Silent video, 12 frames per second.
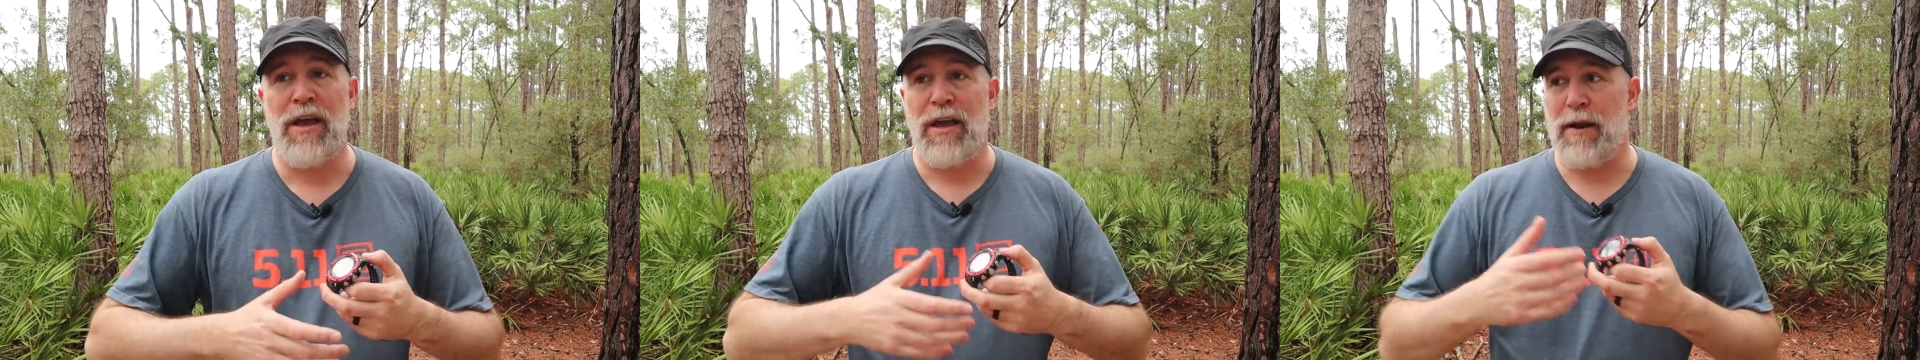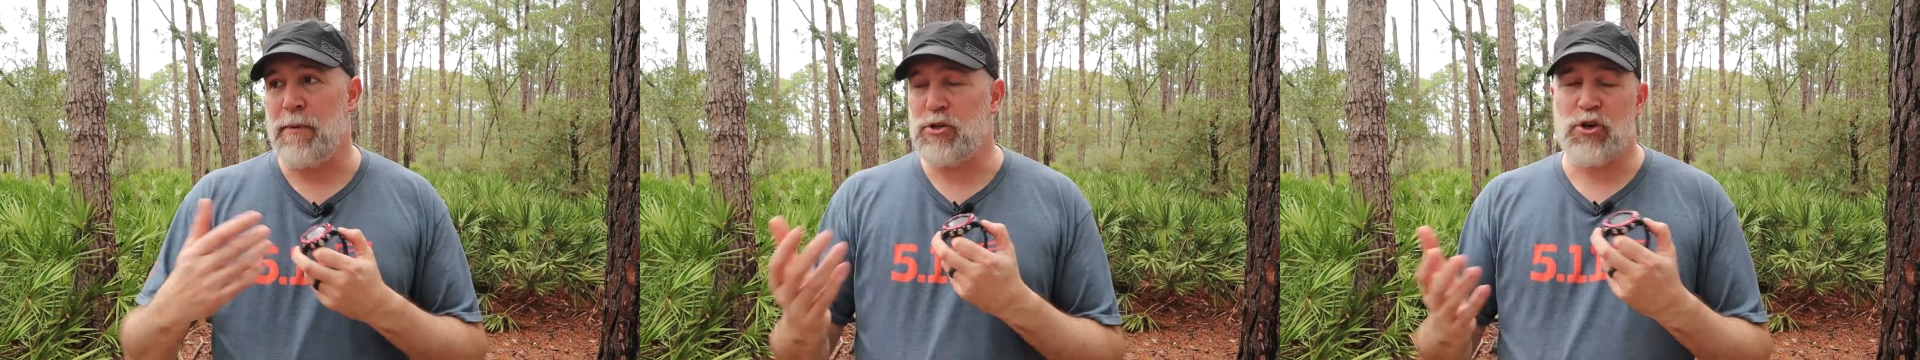
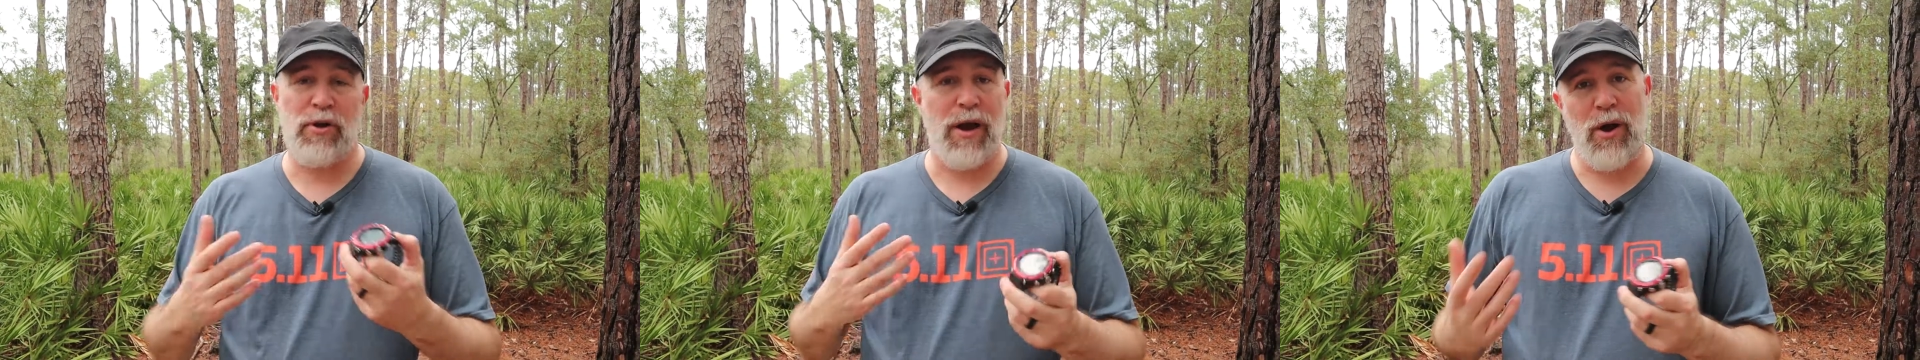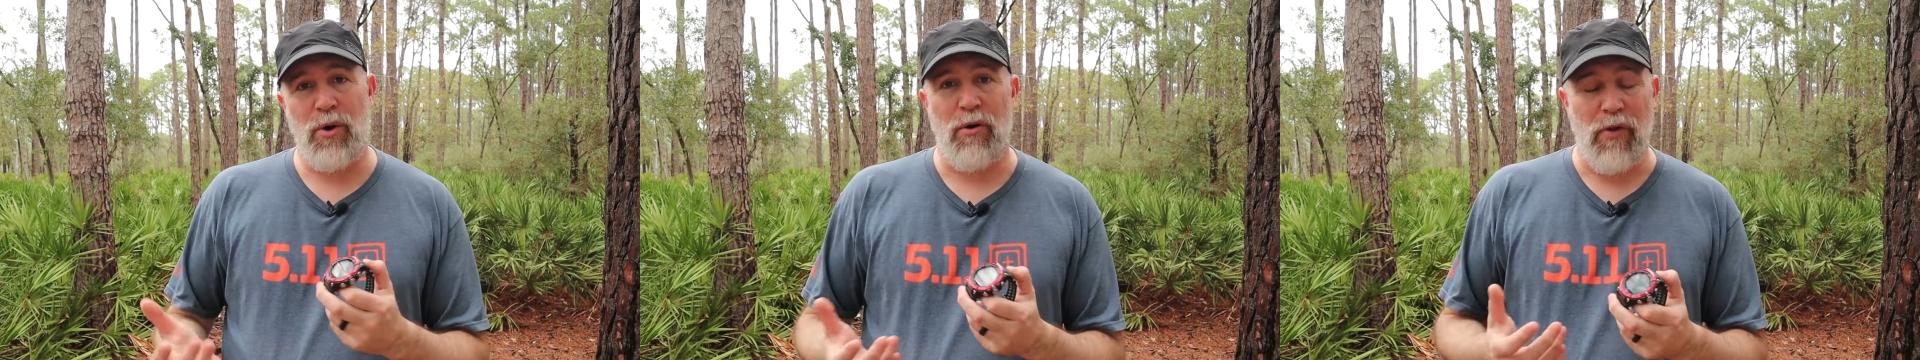and I'm going to show you
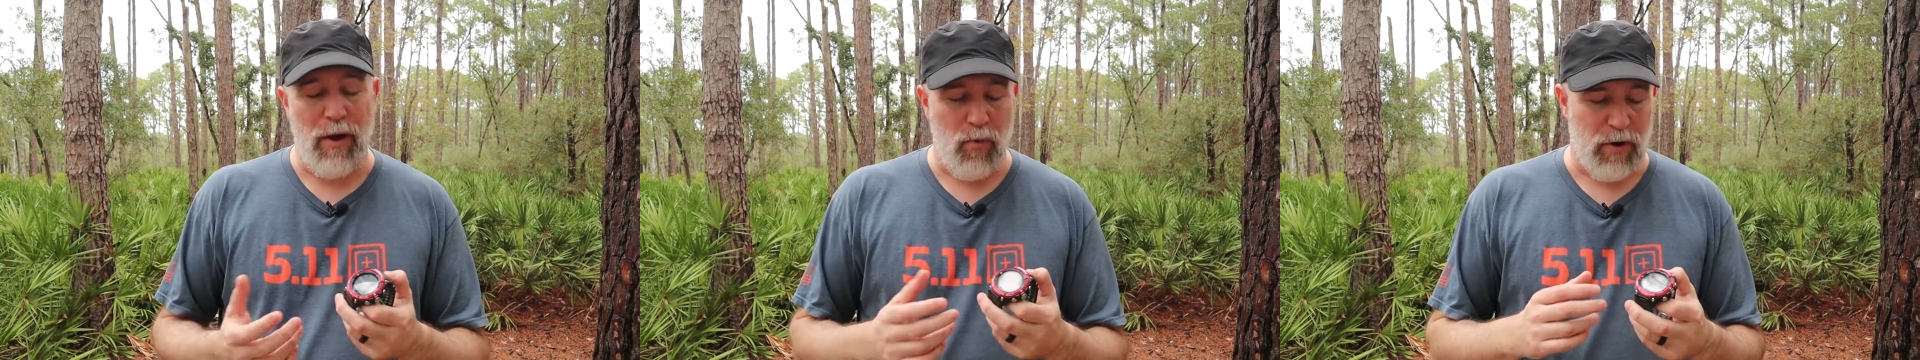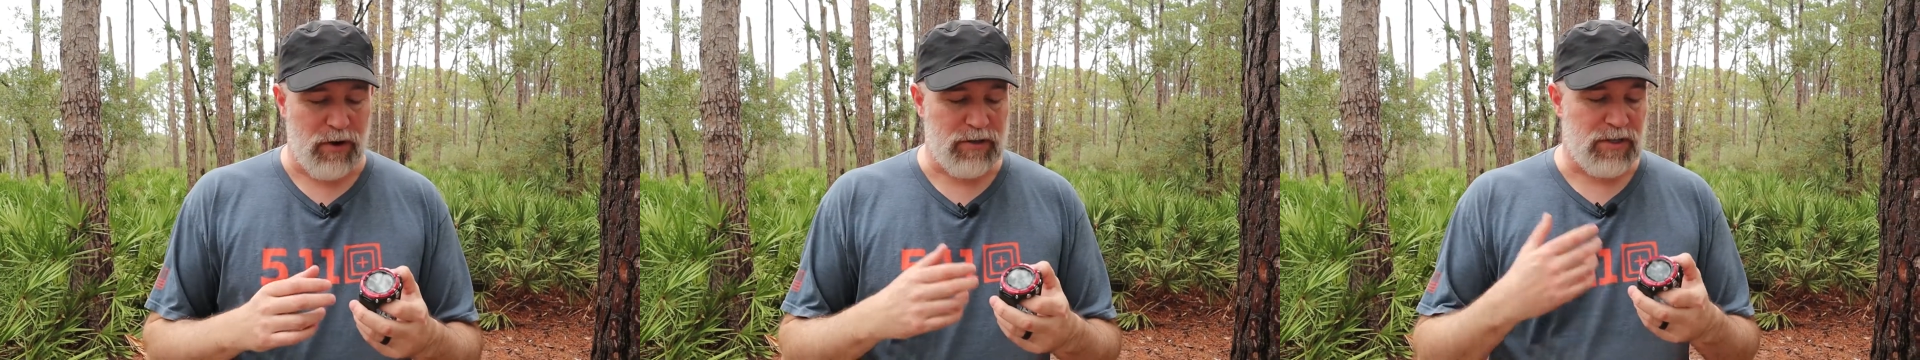how all that
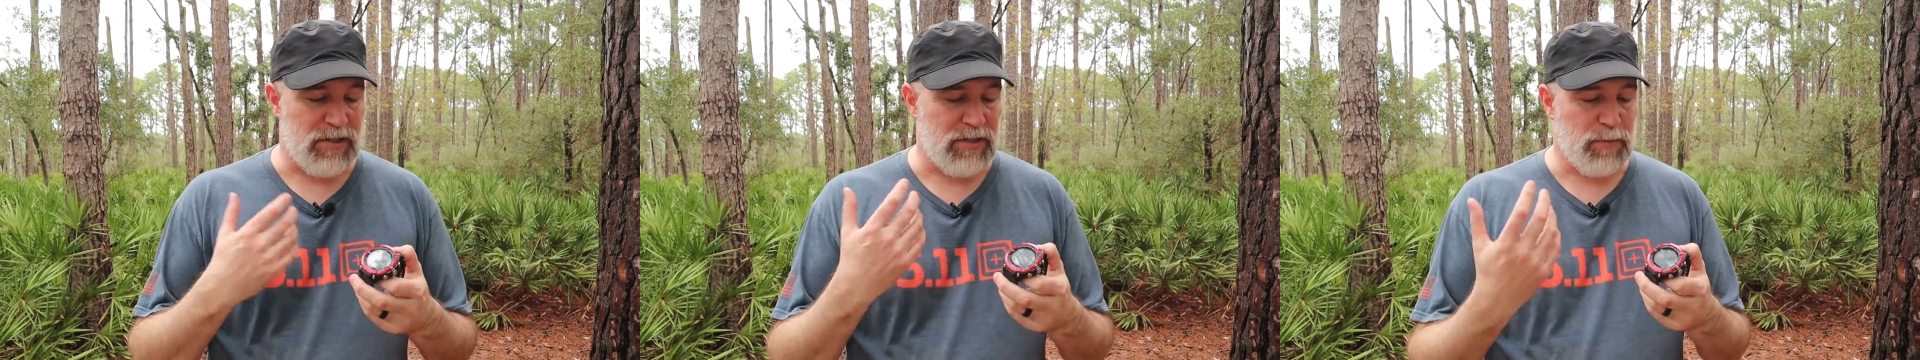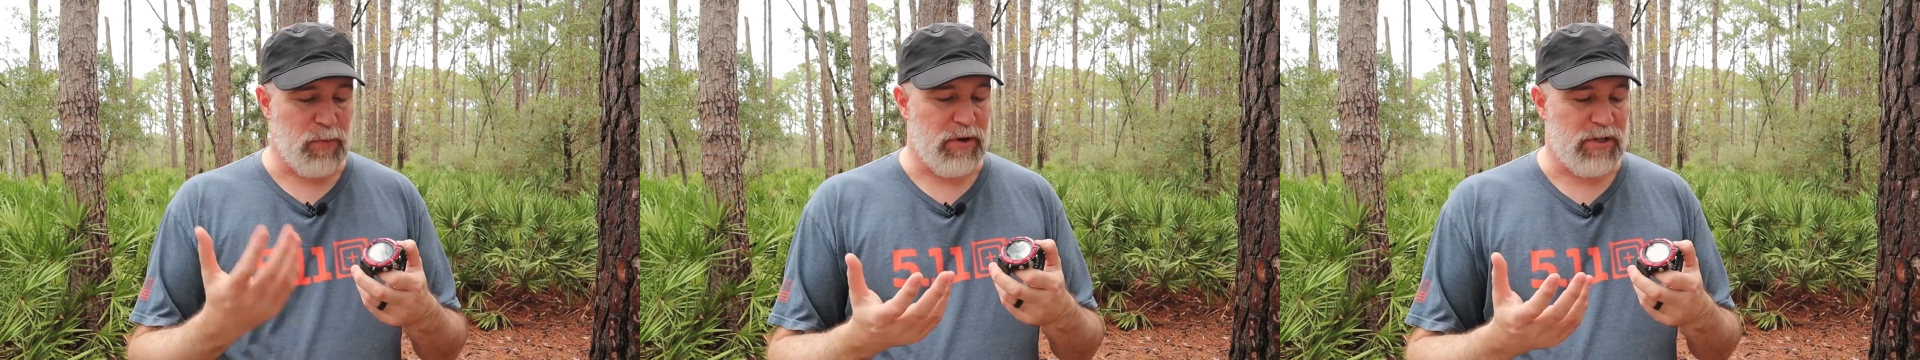works because
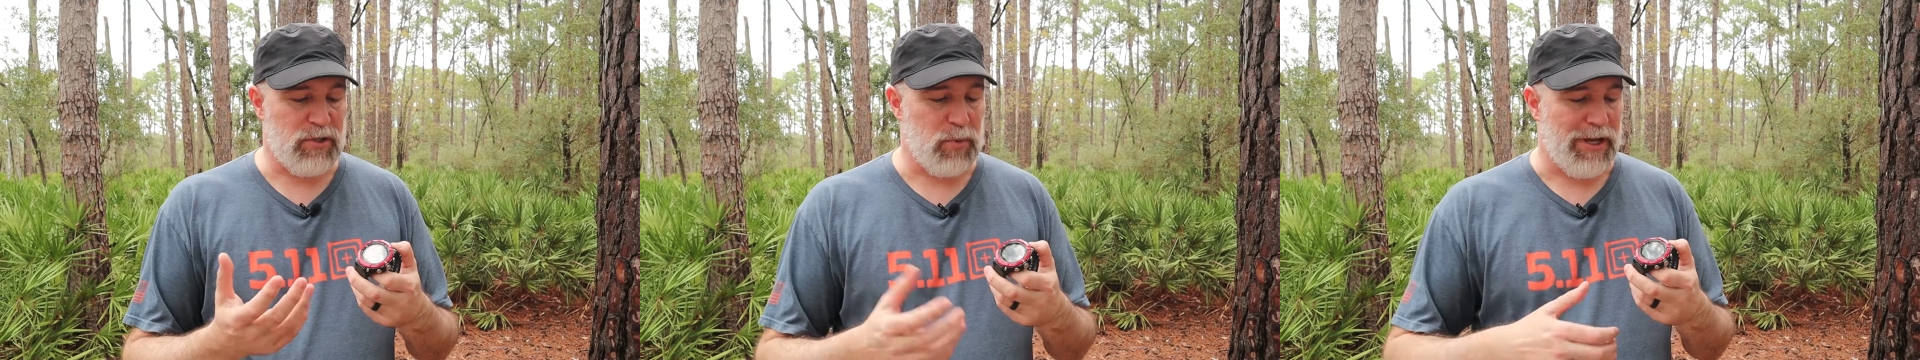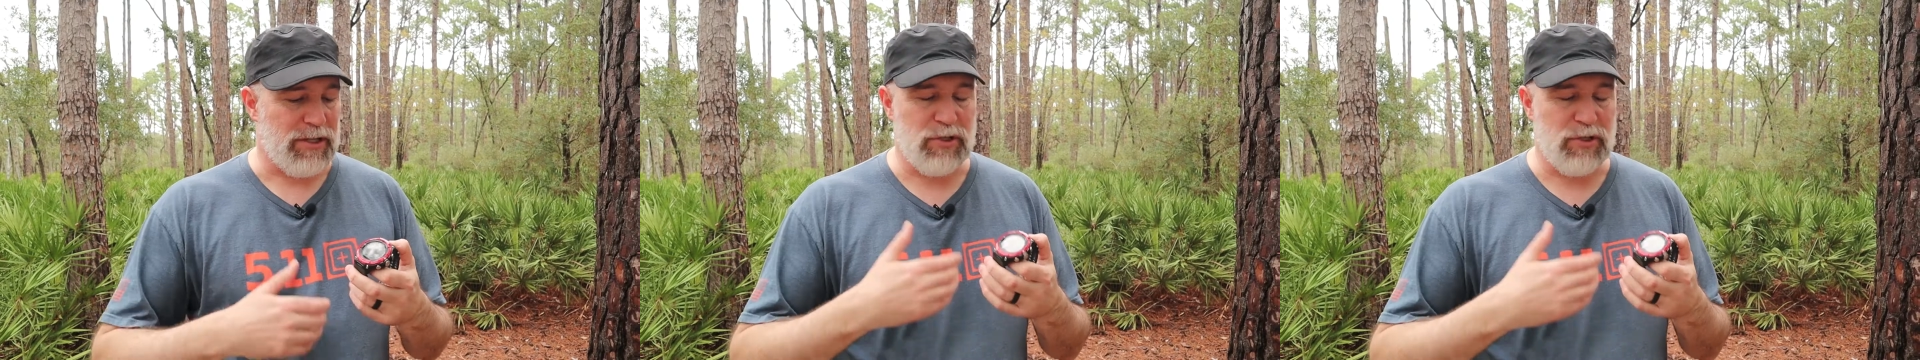it's pretty sweet.